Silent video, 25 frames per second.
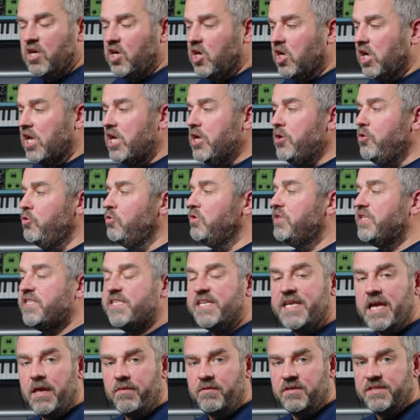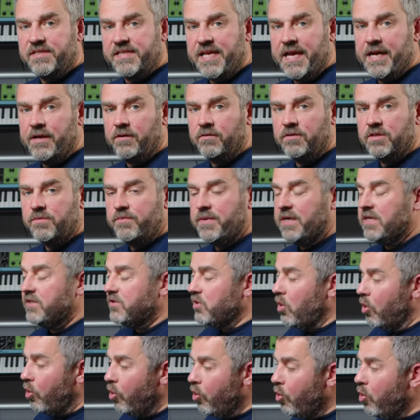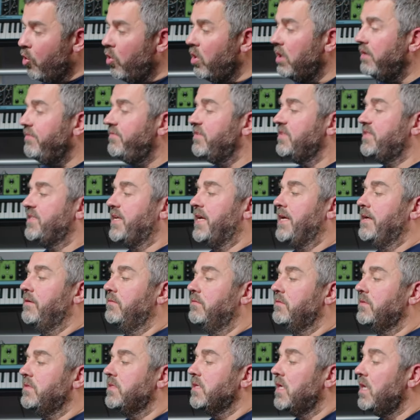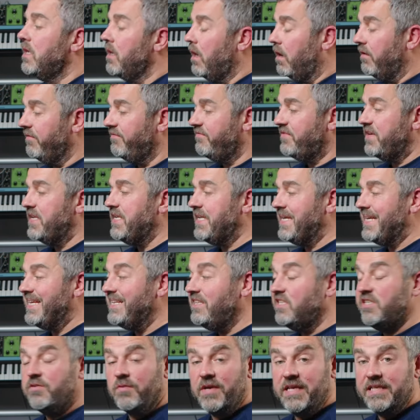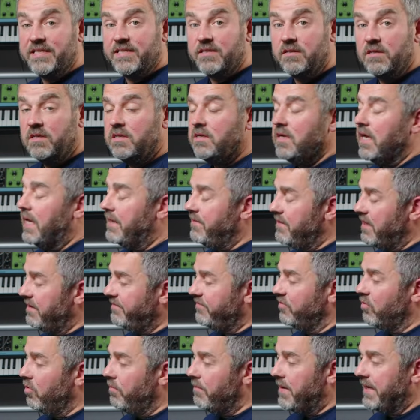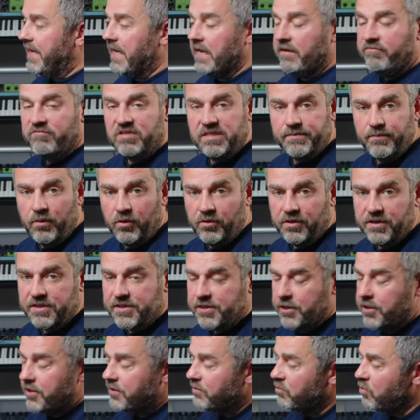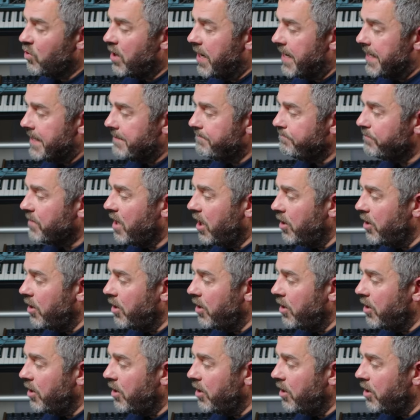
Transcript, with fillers: glued together sound because all of the sounds are feeding into it and therefore making it respond a certain way.